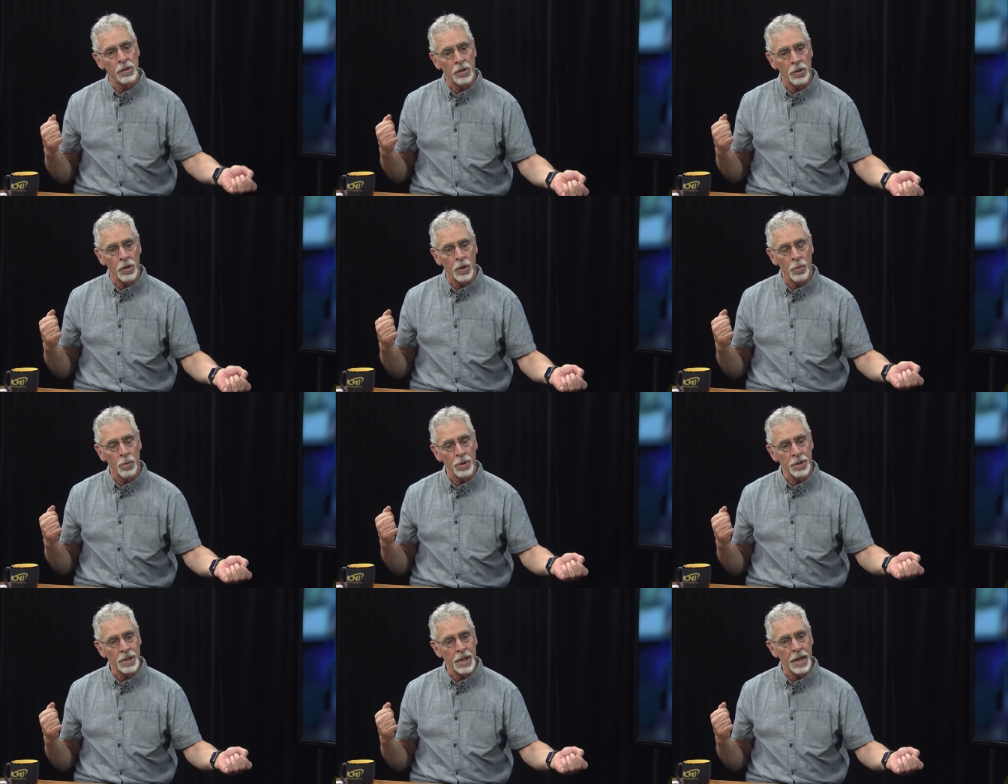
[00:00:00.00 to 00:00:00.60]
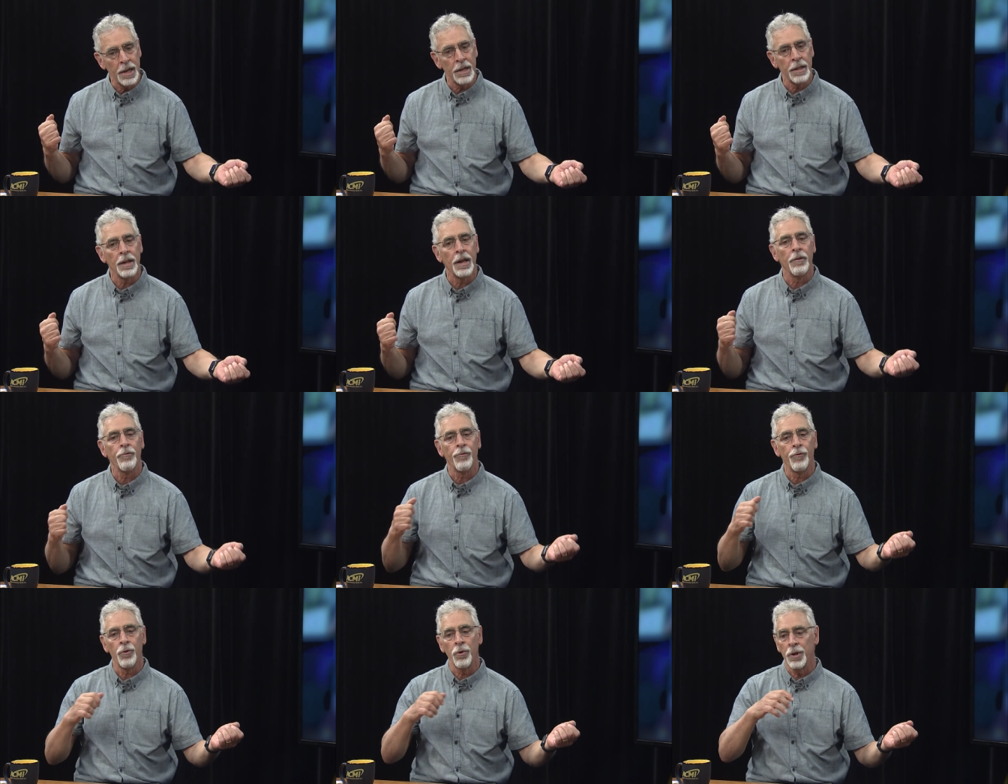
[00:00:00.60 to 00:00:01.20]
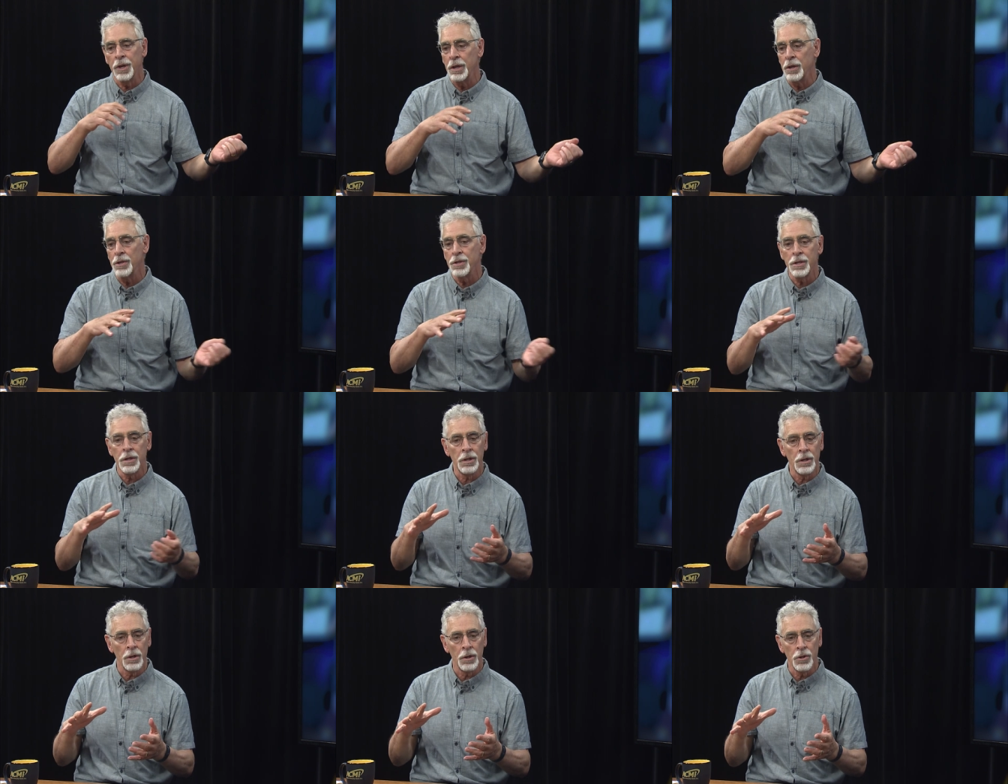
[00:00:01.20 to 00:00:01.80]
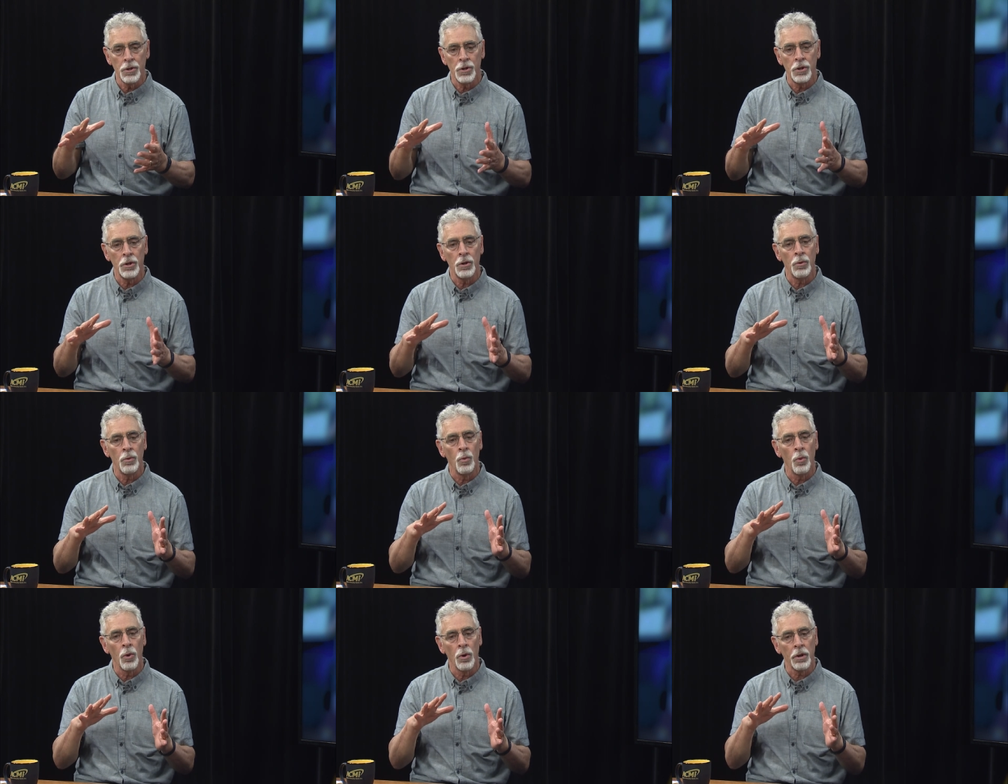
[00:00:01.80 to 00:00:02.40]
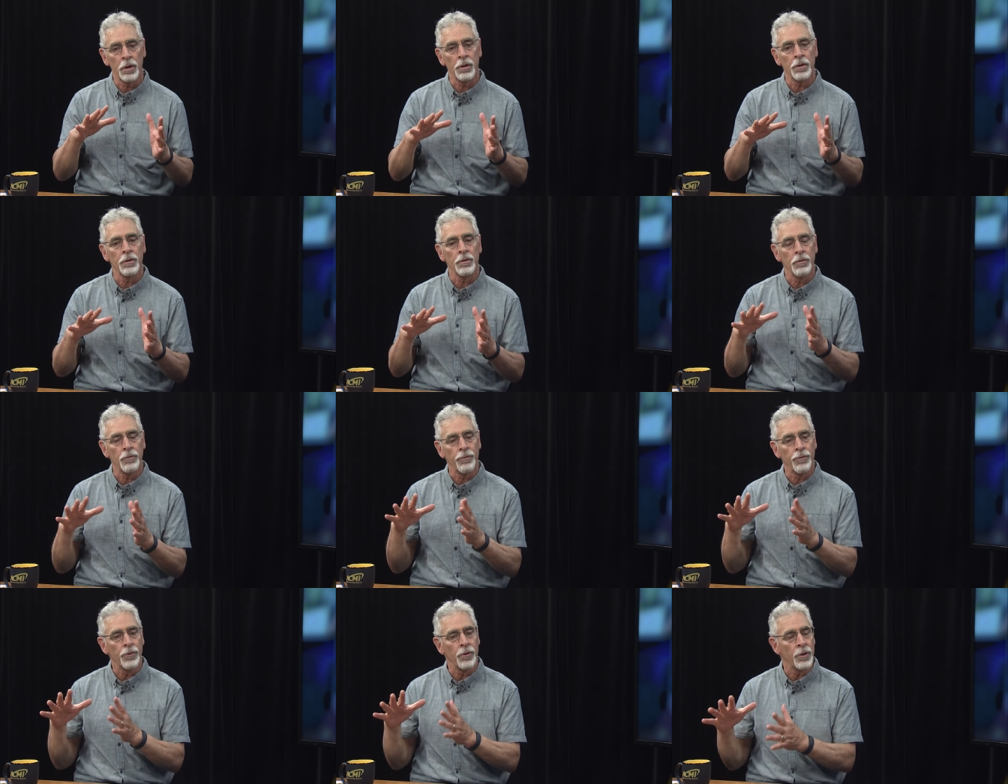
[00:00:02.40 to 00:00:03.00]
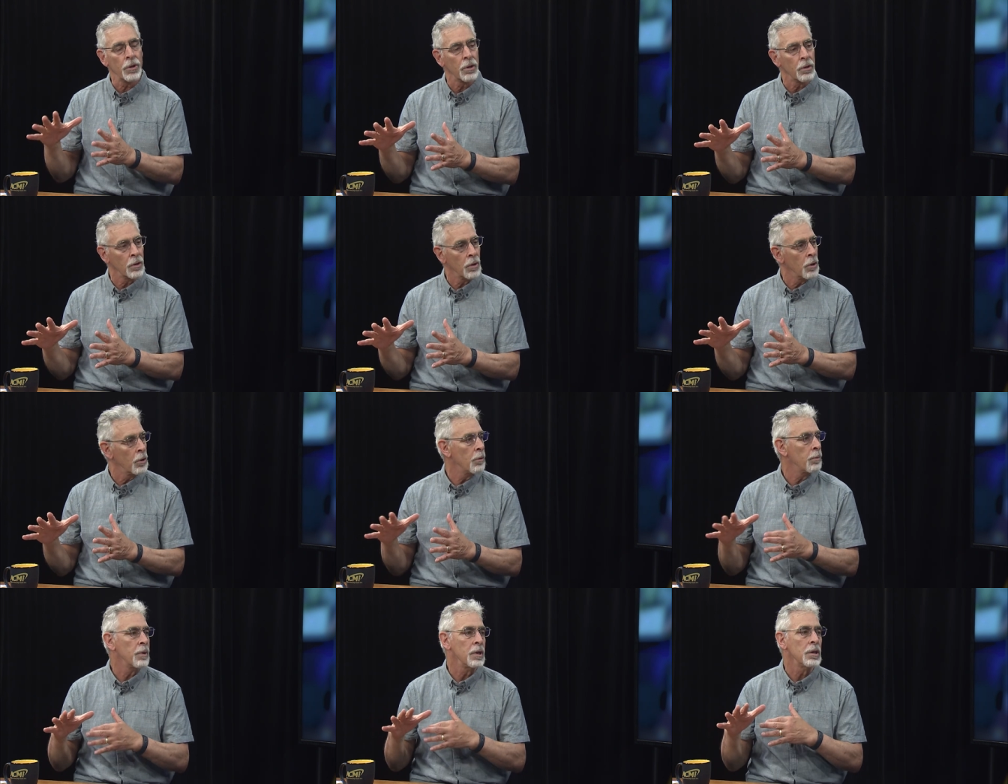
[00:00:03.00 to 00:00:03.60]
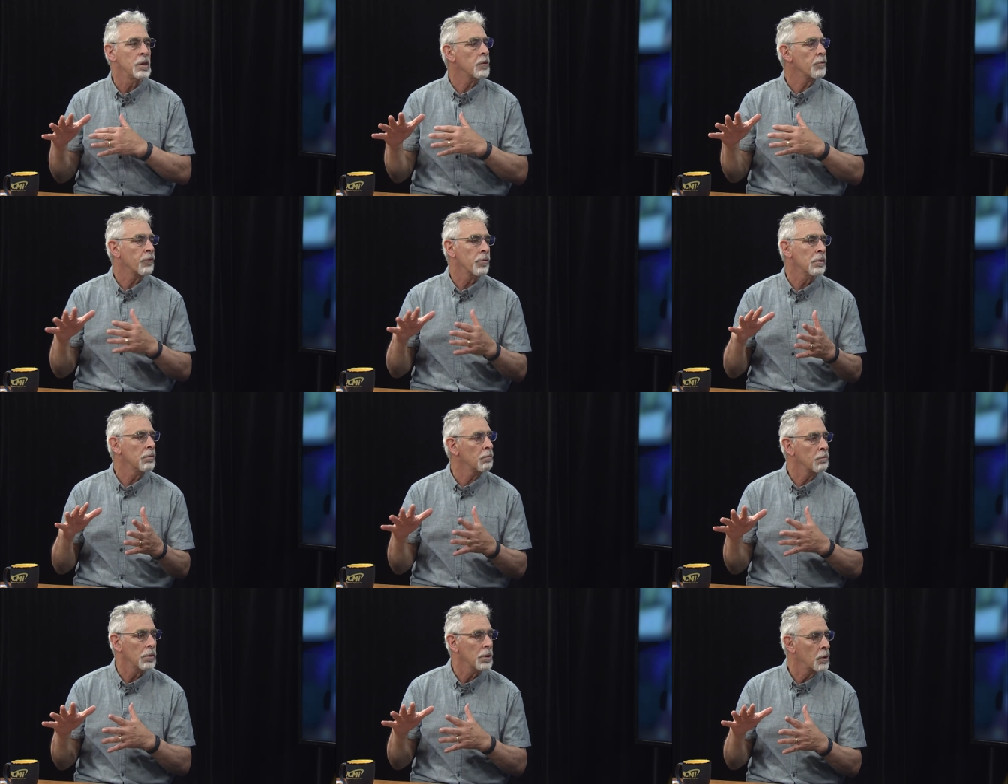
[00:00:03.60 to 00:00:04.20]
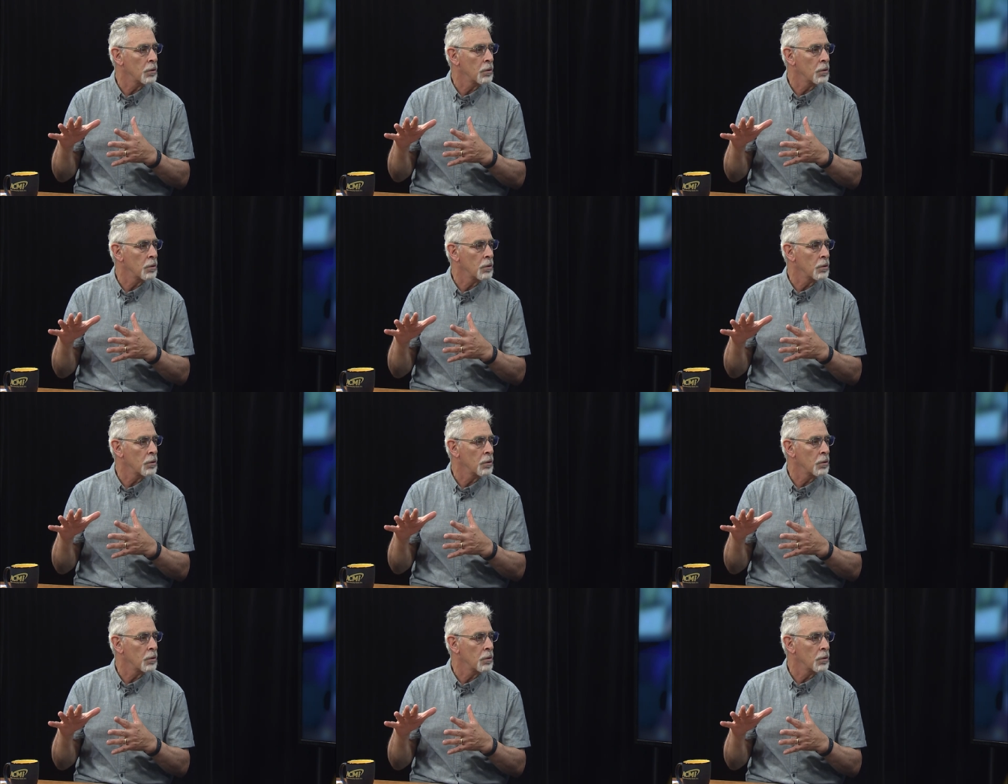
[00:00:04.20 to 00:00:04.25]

you were saying that for years and years you worked for the Globe in different,